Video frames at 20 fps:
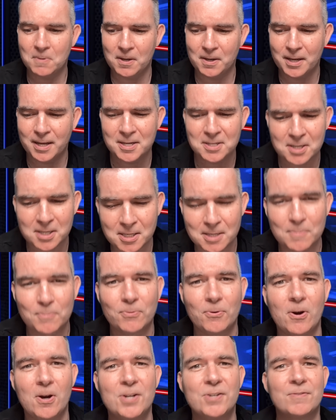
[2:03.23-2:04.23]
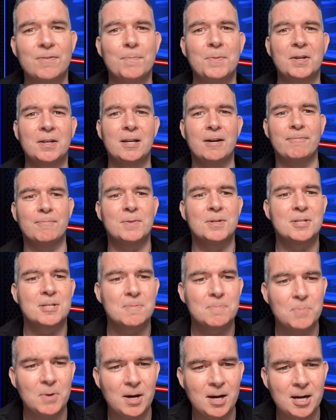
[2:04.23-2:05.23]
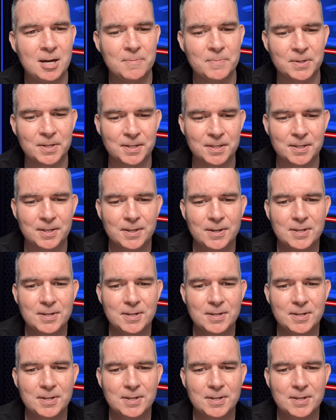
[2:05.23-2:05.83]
there's a surprise from the government department.